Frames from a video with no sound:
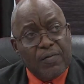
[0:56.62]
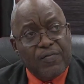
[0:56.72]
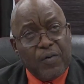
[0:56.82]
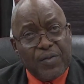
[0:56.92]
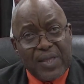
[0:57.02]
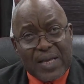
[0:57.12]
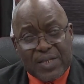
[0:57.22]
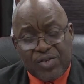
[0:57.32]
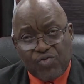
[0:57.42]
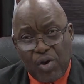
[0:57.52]
for the
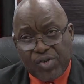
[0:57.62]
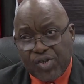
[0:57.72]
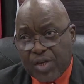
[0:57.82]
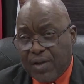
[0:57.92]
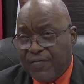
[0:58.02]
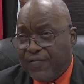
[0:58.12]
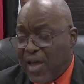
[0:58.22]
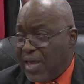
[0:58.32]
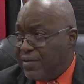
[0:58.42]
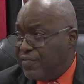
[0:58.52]
construction of
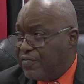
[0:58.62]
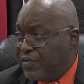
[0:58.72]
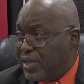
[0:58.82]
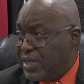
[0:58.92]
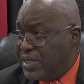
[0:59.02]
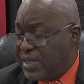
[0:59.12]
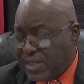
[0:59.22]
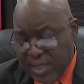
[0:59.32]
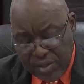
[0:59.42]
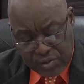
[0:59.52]
5
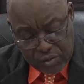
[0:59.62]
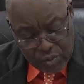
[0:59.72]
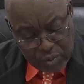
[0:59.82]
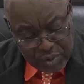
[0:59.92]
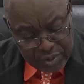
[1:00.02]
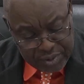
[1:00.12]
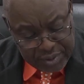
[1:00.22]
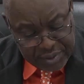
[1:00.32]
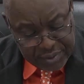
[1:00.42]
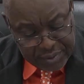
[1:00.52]
ECCE schools.